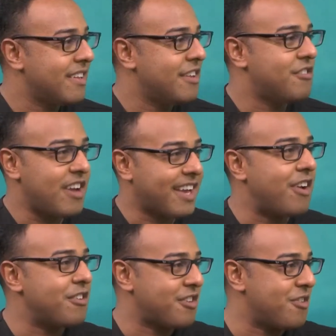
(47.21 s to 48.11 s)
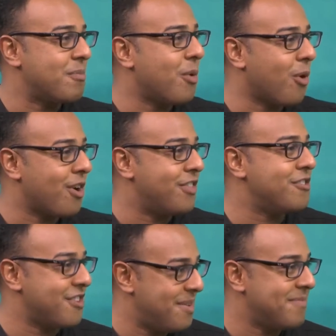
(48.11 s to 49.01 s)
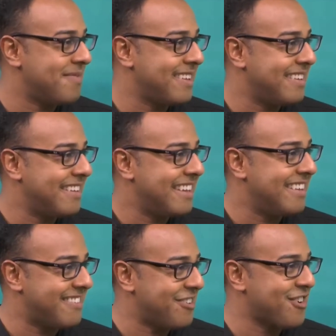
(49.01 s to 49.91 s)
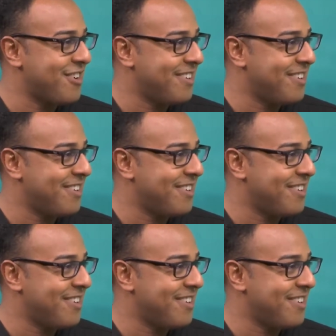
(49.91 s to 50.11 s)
check out each other more in the gym. Is okay, that true?